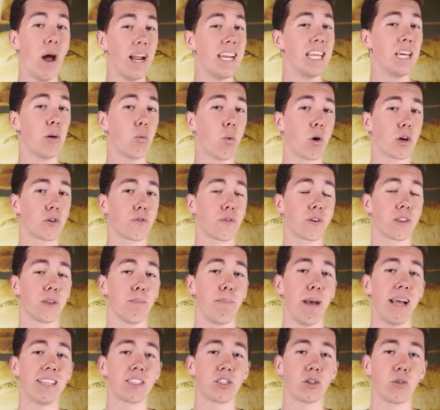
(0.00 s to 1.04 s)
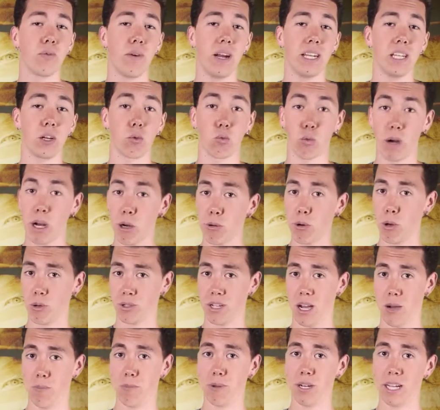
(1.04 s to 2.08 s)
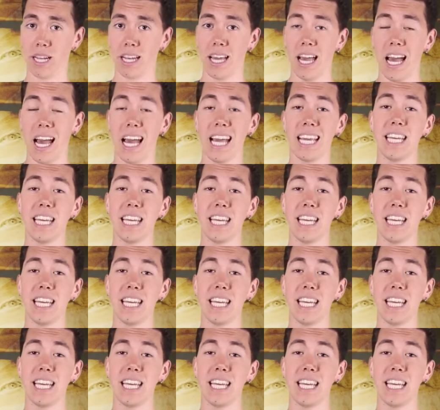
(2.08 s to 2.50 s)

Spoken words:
When he worked for the Pennsylvania Railroad Company,